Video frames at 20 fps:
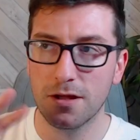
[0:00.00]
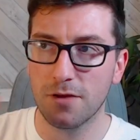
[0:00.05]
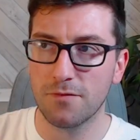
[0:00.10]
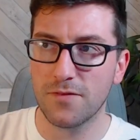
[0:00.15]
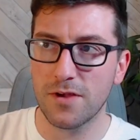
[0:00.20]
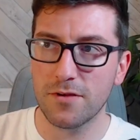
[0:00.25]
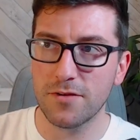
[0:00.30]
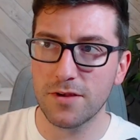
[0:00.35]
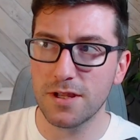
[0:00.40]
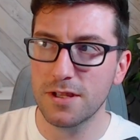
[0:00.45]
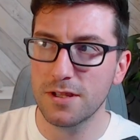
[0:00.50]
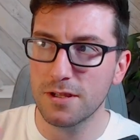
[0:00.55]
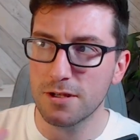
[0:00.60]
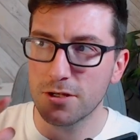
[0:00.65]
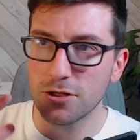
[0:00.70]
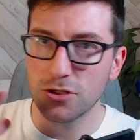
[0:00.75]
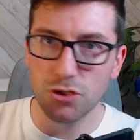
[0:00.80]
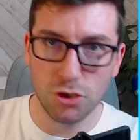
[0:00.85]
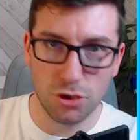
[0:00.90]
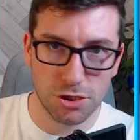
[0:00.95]
I'm very
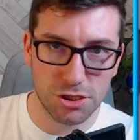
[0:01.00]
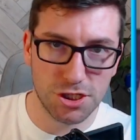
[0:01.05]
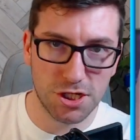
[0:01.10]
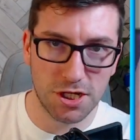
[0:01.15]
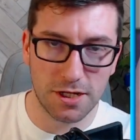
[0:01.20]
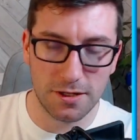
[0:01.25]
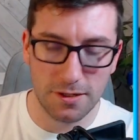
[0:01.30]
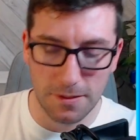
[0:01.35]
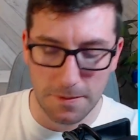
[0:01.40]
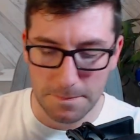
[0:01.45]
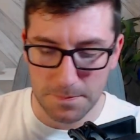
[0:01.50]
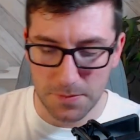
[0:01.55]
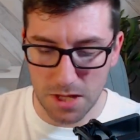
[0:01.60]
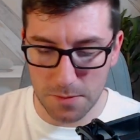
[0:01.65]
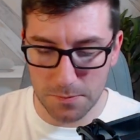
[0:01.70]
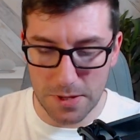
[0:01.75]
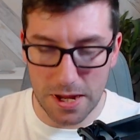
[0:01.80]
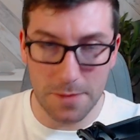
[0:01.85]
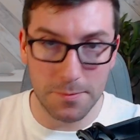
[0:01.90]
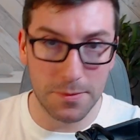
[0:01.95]
touchy
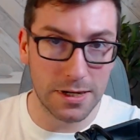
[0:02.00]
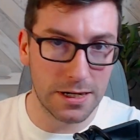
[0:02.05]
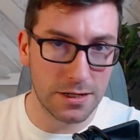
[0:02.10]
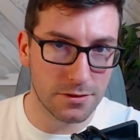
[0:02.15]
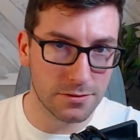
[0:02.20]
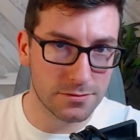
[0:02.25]
about my little